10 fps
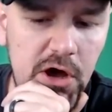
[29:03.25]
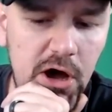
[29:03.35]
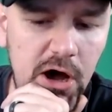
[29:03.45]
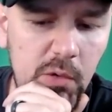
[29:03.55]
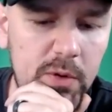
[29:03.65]

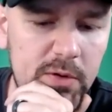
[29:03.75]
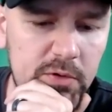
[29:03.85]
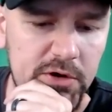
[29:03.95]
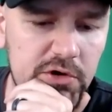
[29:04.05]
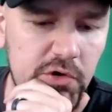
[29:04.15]
Uh, we
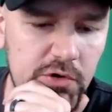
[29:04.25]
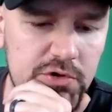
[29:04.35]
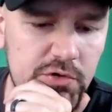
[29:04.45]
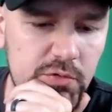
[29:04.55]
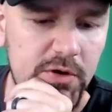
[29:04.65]
would
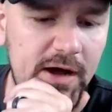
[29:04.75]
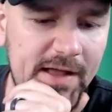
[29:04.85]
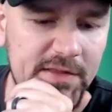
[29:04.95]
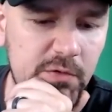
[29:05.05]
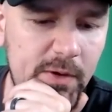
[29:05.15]
encourage you and
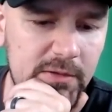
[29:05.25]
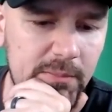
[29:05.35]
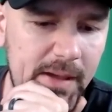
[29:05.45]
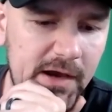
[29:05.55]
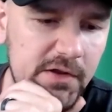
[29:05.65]
highly
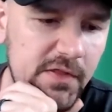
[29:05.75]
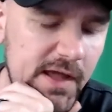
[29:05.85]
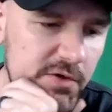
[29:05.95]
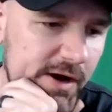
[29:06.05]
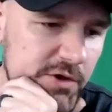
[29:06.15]
recommend
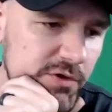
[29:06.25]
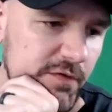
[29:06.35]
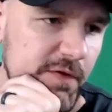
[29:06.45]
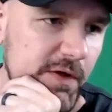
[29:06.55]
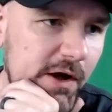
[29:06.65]
that you actually
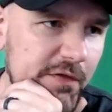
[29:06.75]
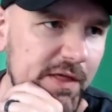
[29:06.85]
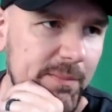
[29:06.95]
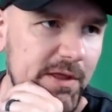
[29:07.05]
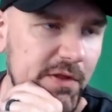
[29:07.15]
fill out
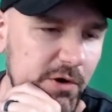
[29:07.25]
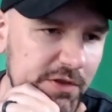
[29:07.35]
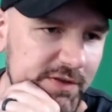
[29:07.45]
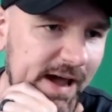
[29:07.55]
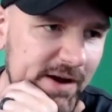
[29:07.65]
them in their
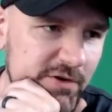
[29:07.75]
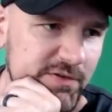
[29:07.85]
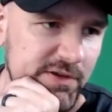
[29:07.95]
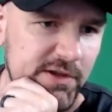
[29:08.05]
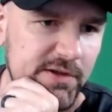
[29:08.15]

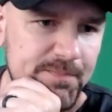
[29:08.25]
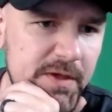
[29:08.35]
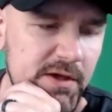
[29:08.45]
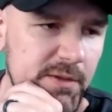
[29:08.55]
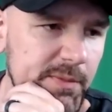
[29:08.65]
entirety,
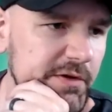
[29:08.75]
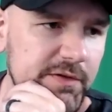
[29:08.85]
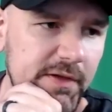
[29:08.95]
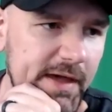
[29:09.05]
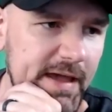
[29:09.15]

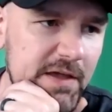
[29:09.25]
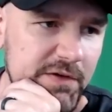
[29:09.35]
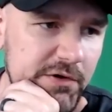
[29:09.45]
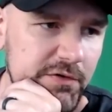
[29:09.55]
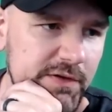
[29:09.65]
because as
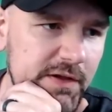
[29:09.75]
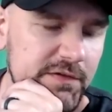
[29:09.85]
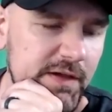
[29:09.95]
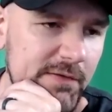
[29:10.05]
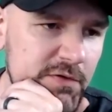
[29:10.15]
Andros says,
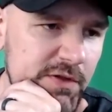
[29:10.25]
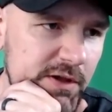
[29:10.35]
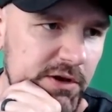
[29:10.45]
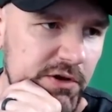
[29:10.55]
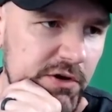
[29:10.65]
everything
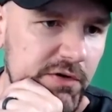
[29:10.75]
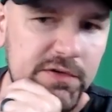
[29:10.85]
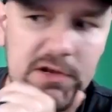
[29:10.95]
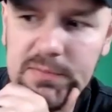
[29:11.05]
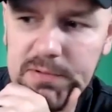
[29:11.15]
in here is
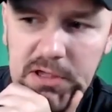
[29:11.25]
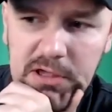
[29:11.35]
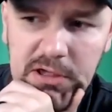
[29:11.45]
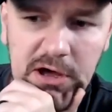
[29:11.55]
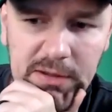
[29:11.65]
going to
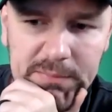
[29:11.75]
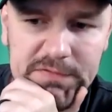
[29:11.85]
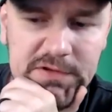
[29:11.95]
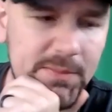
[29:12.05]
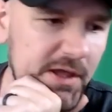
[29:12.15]
be, um, is
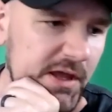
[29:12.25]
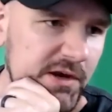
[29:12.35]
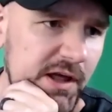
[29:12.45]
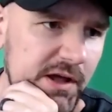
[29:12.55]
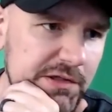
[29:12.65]
going to be
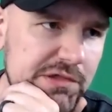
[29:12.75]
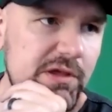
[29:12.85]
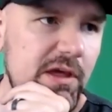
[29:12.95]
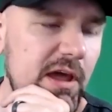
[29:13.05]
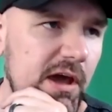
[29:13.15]
indexed
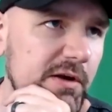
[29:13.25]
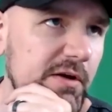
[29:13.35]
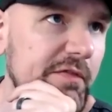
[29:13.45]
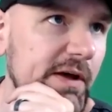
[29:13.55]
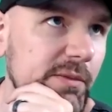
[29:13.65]
and
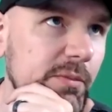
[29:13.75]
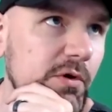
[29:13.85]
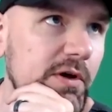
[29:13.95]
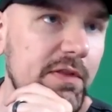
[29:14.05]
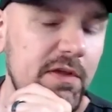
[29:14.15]

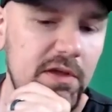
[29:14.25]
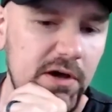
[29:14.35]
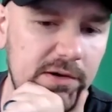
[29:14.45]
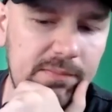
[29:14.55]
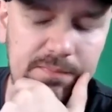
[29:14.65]
available in the,
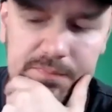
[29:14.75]
uh,